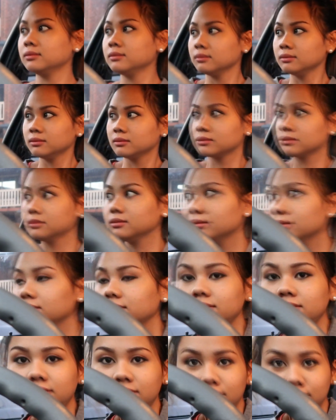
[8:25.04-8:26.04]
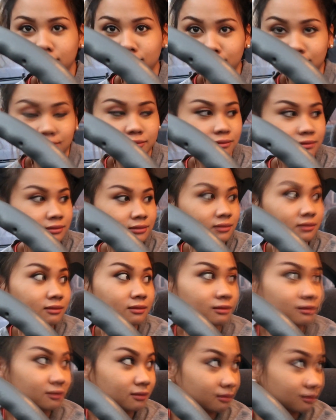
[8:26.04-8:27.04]

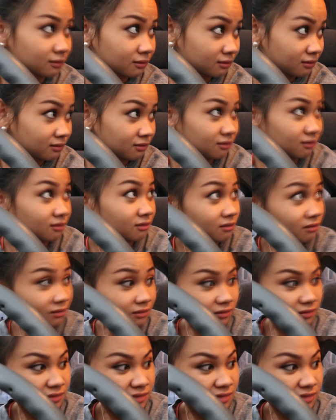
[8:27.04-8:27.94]
Nothing is said.